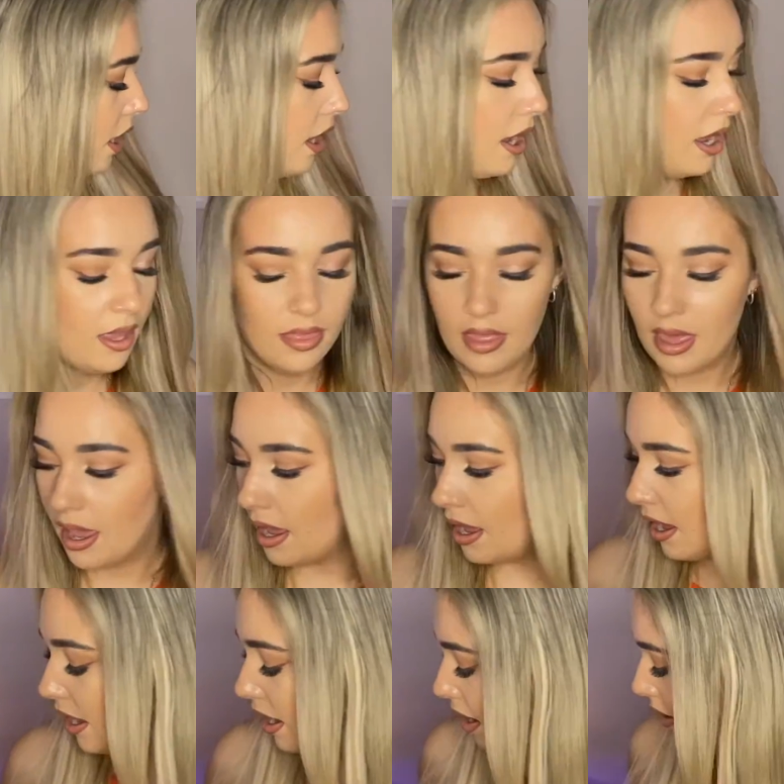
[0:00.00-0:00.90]
And
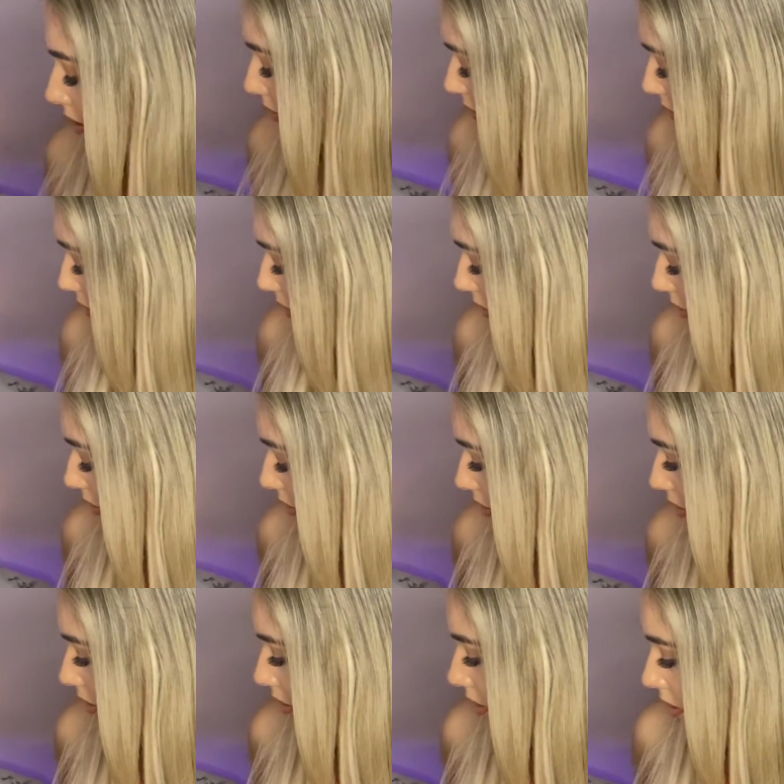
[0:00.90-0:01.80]
then
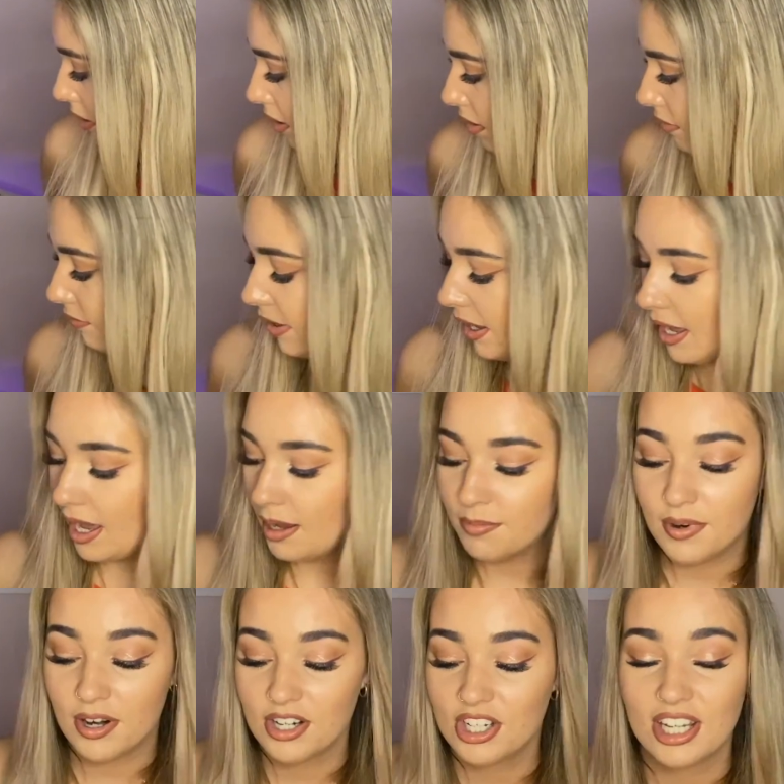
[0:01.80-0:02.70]
for hair
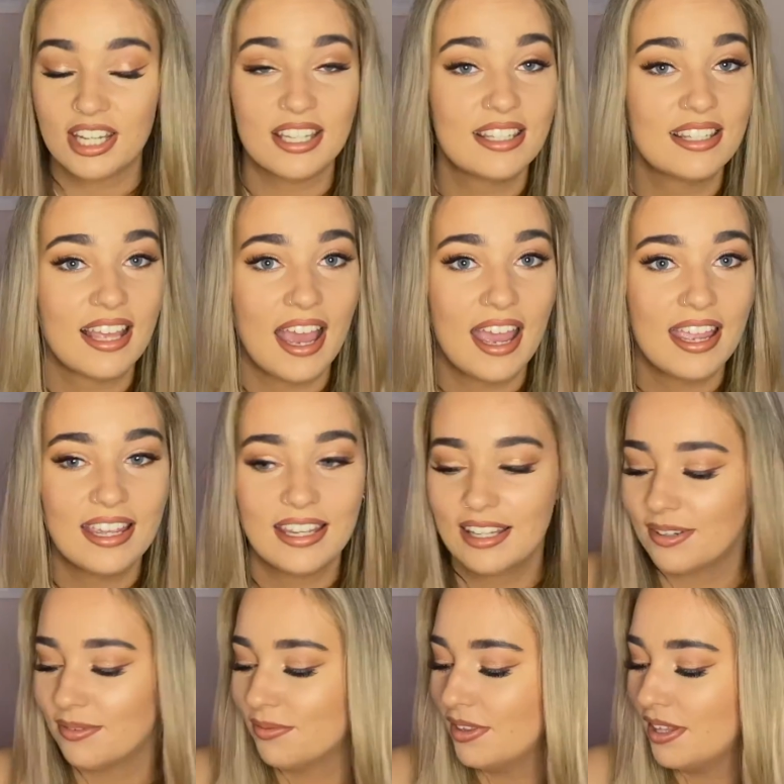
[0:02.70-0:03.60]
brushing's
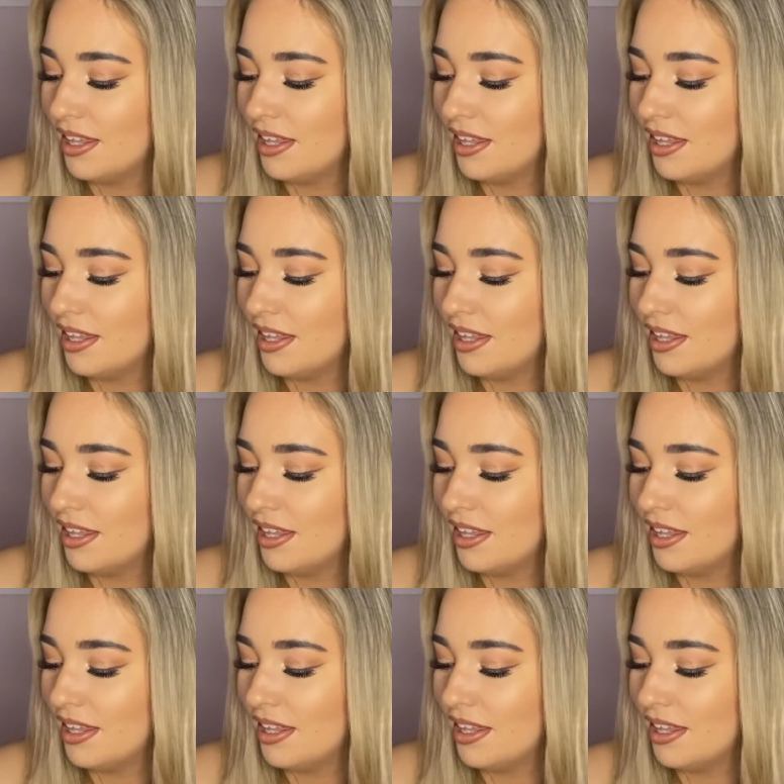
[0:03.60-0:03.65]
sake,